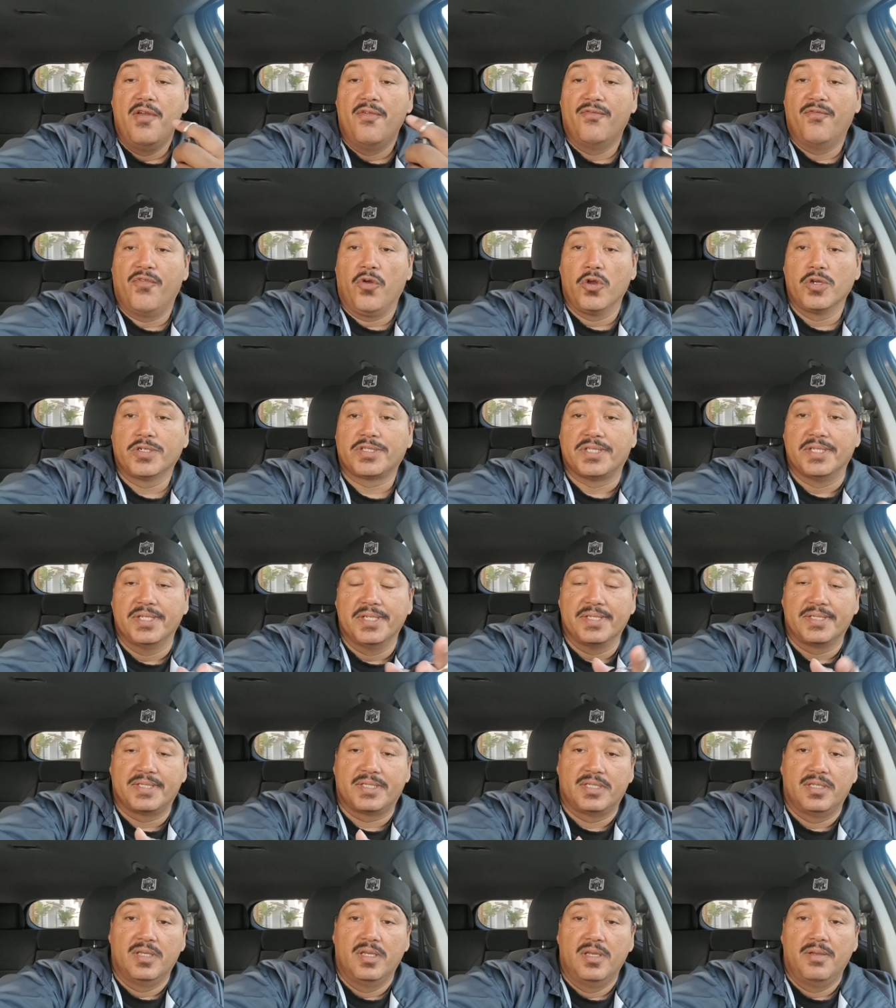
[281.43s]

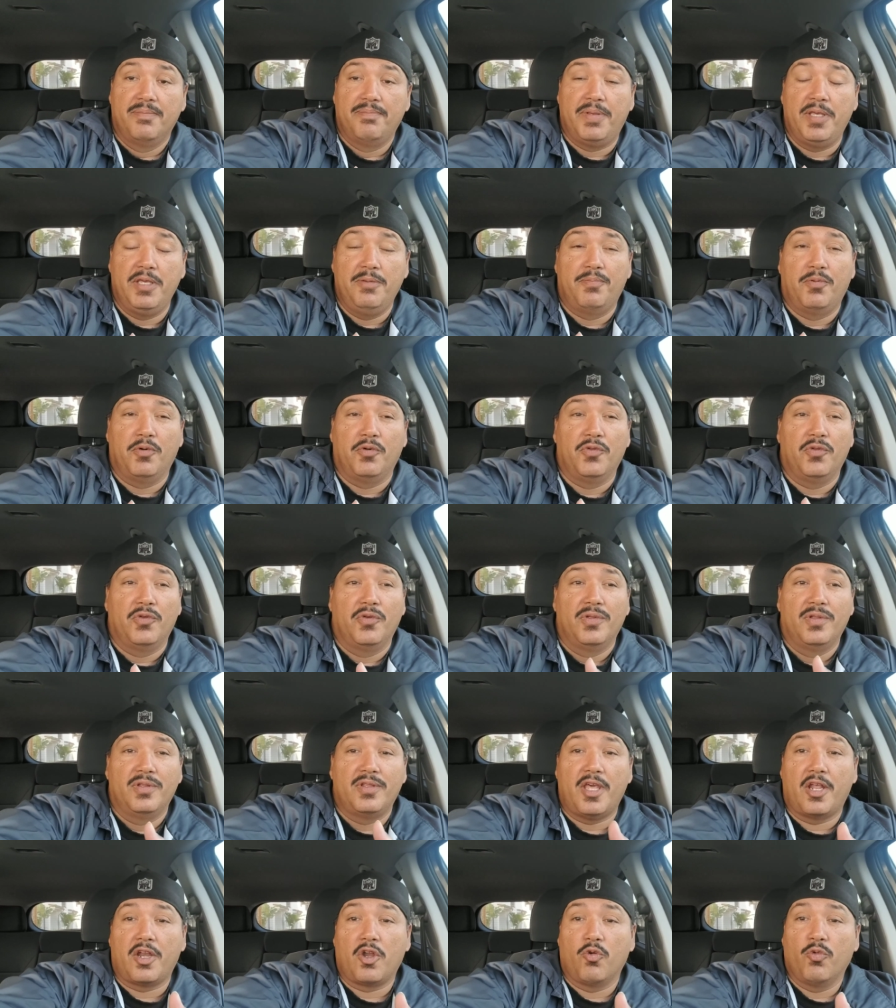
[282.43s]
Versus people
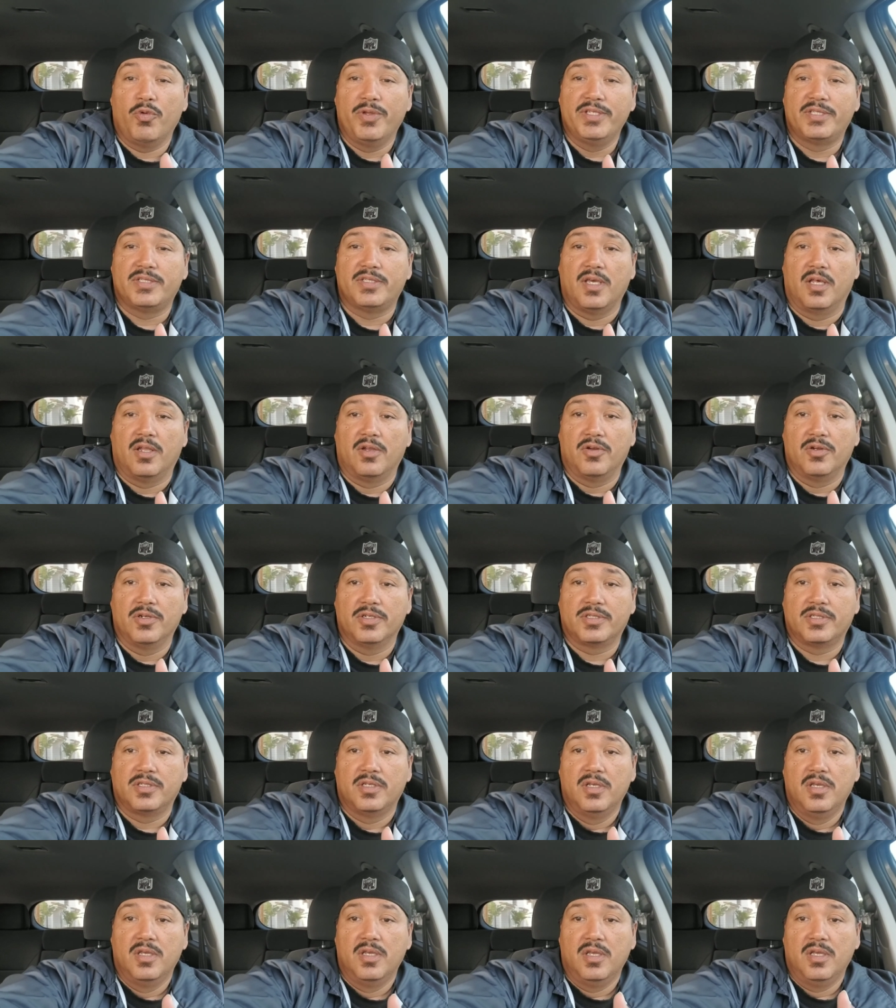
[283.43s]
that are resellers,
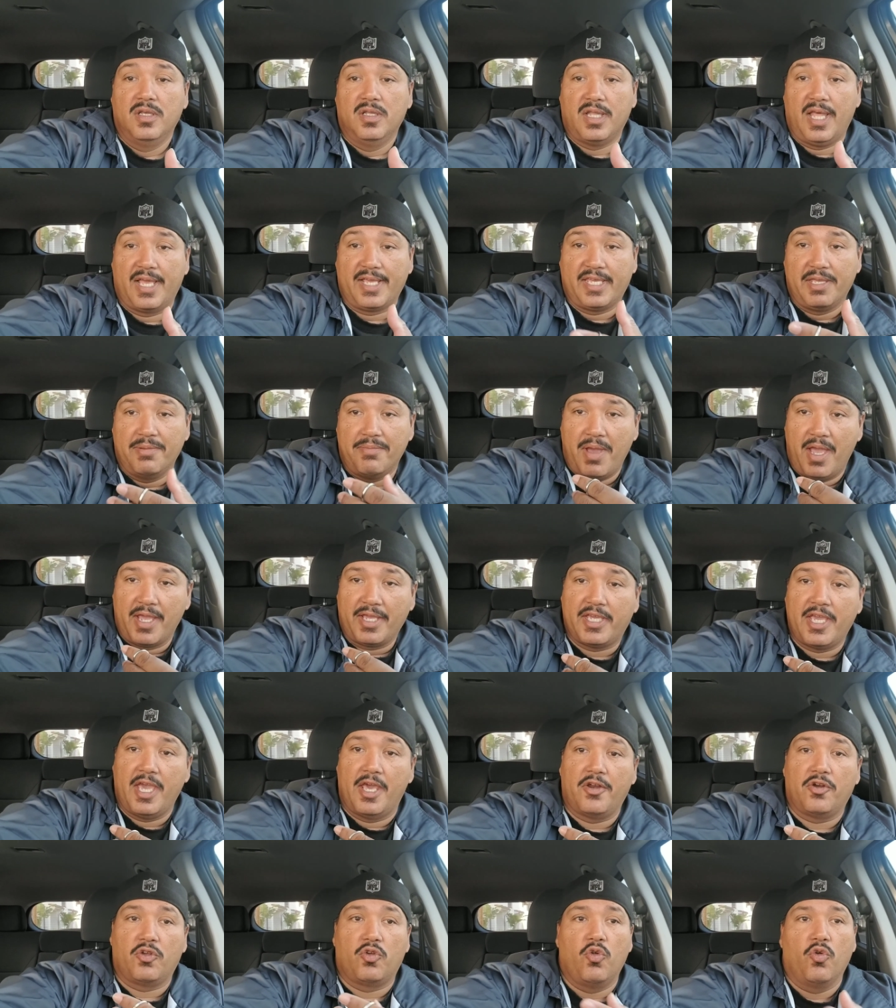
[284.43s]
like in my
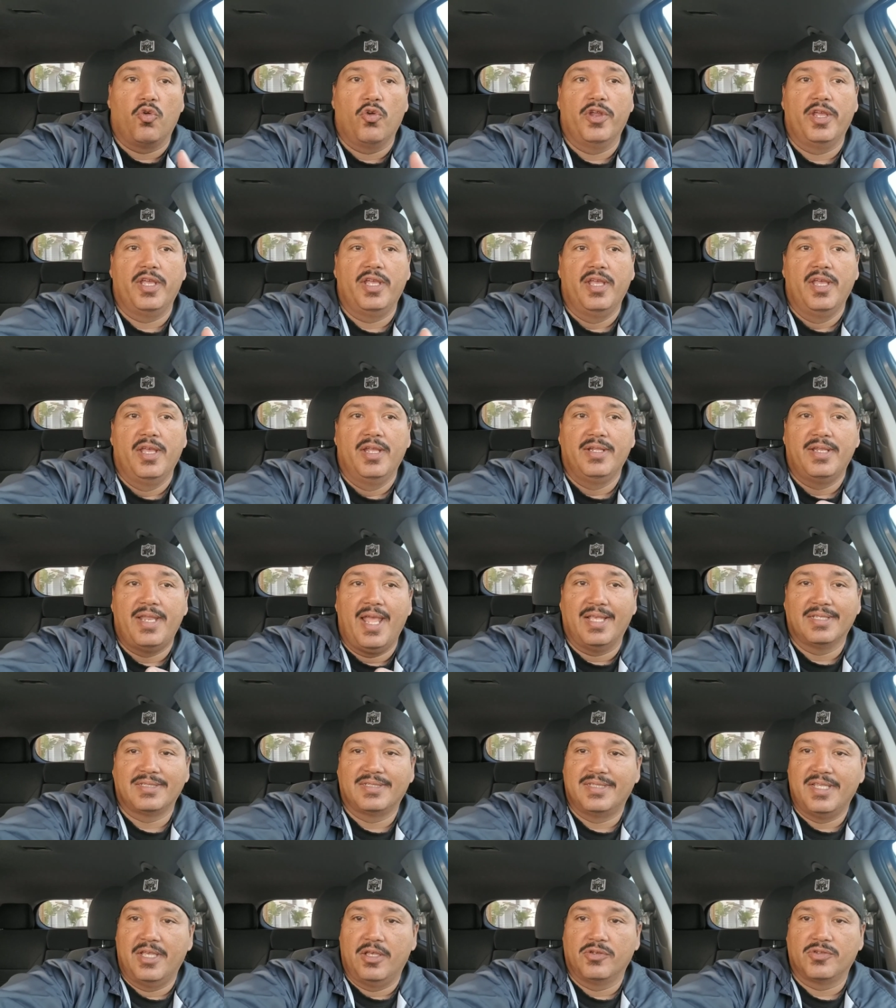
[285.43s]
category, that
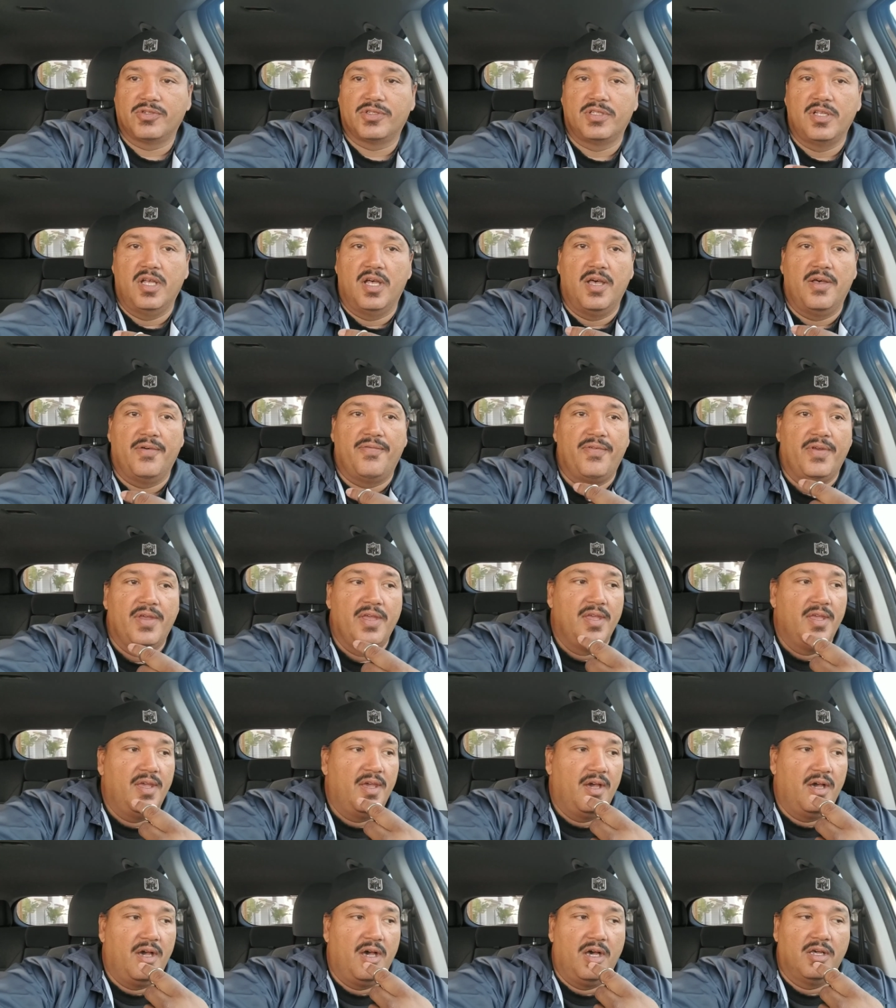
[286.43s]
sell stuff
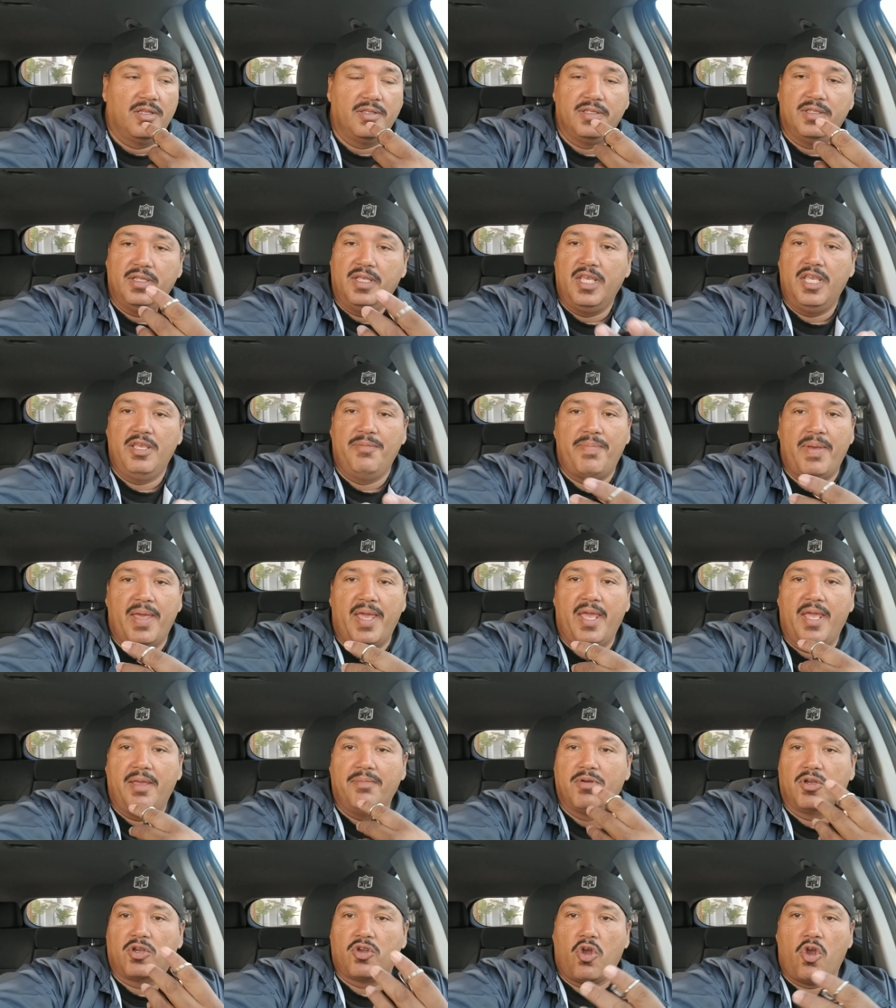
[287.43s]
on eBay,
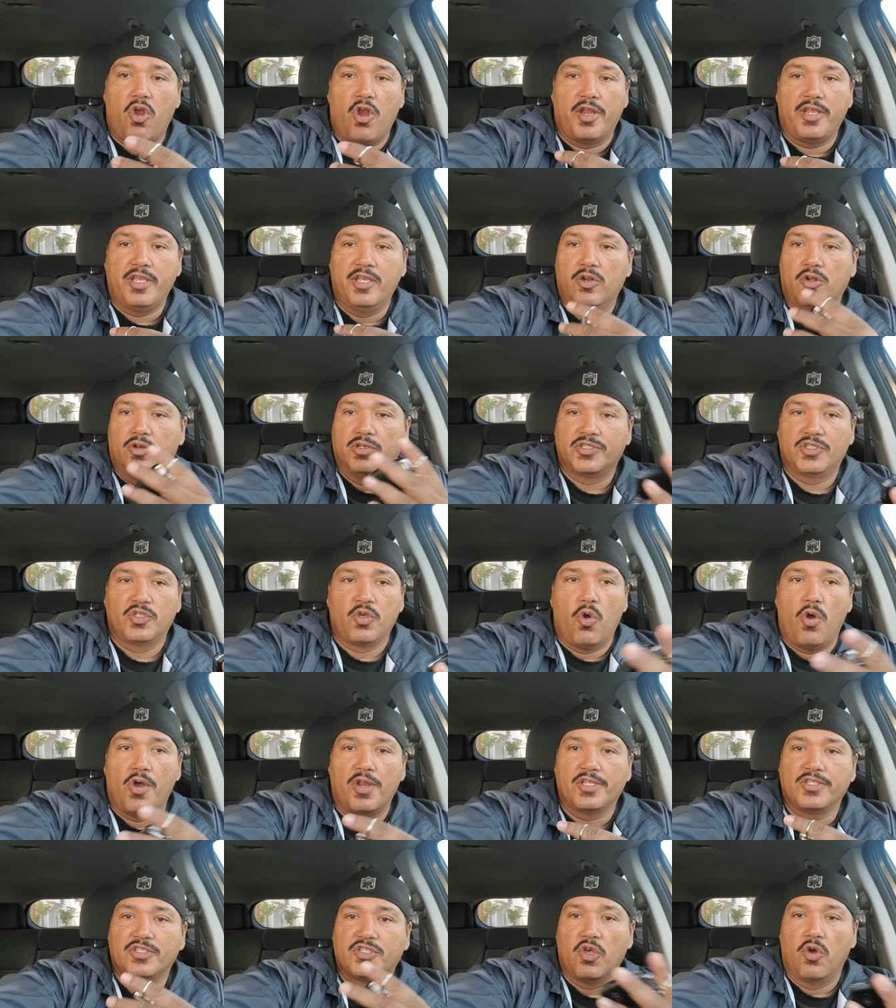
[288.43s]
Mercari, you know, and so
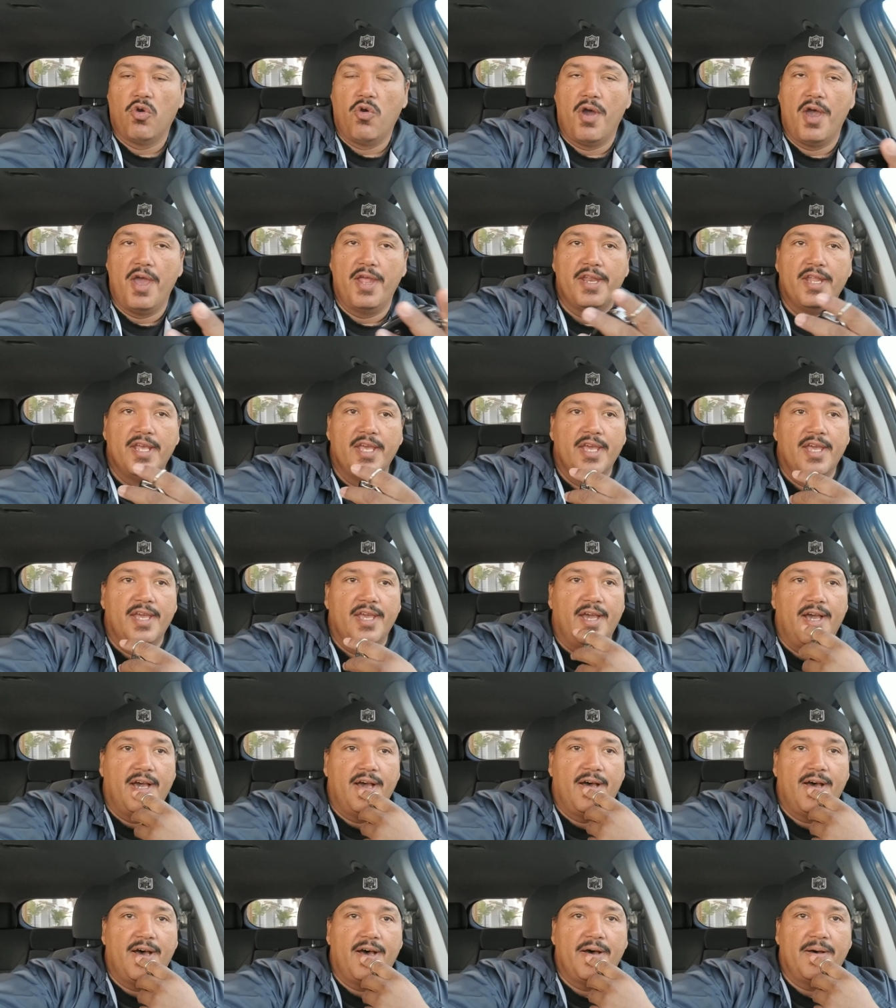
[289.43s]
on and so
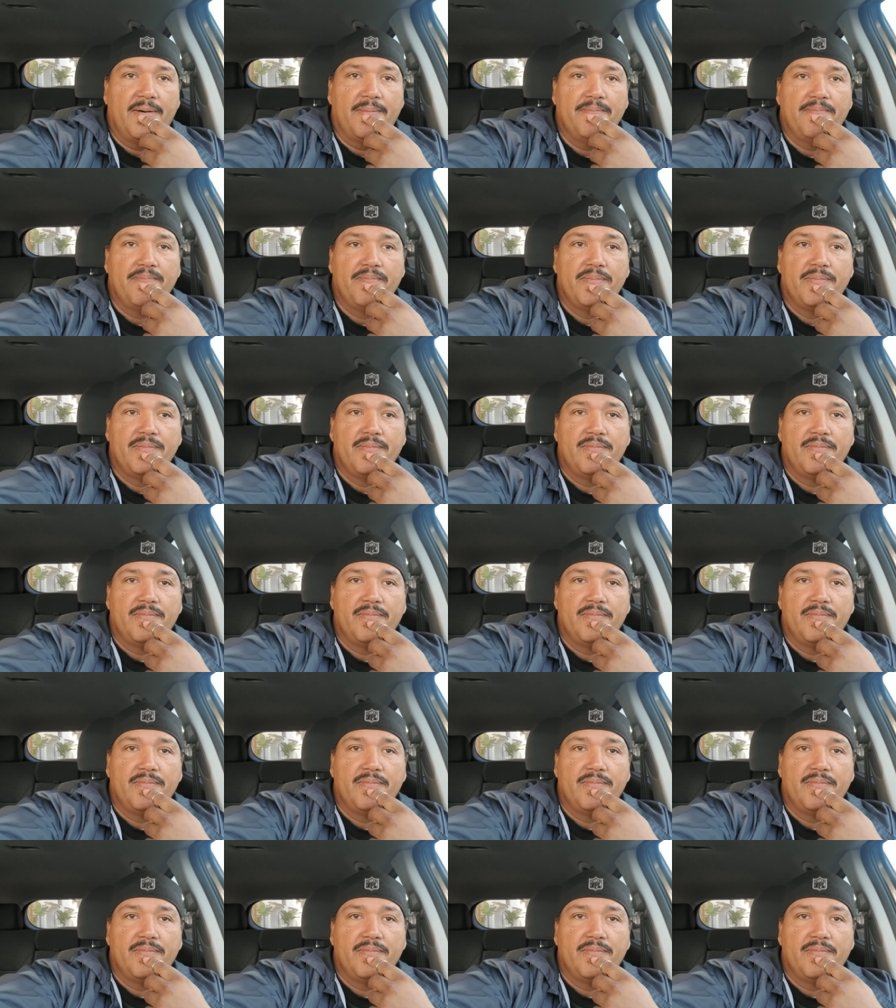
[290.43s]
on.